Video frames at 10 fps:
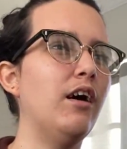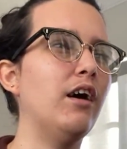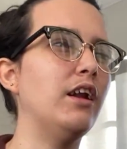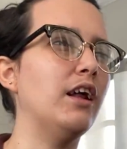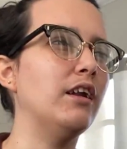
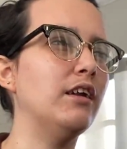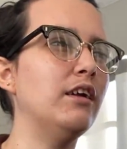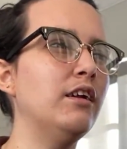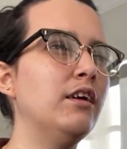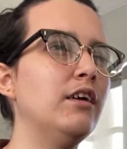
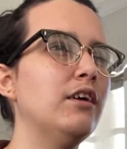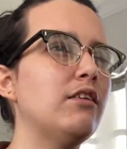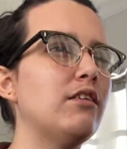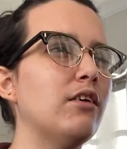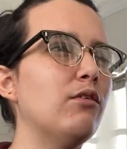unedited.
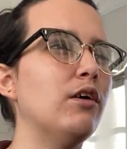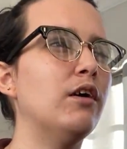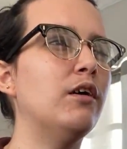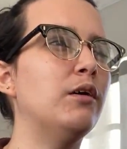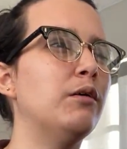So
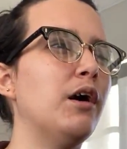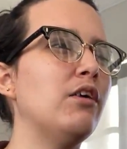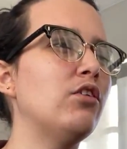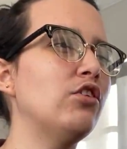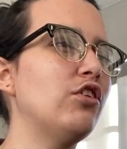uh, I
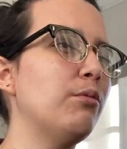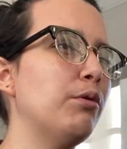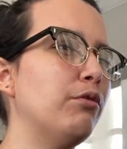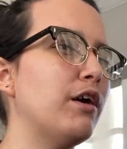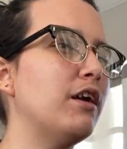searched up
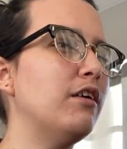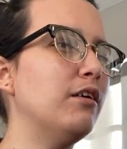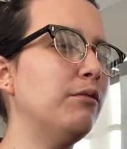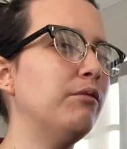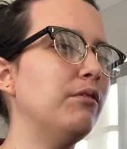a
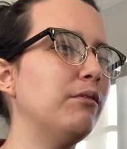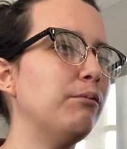random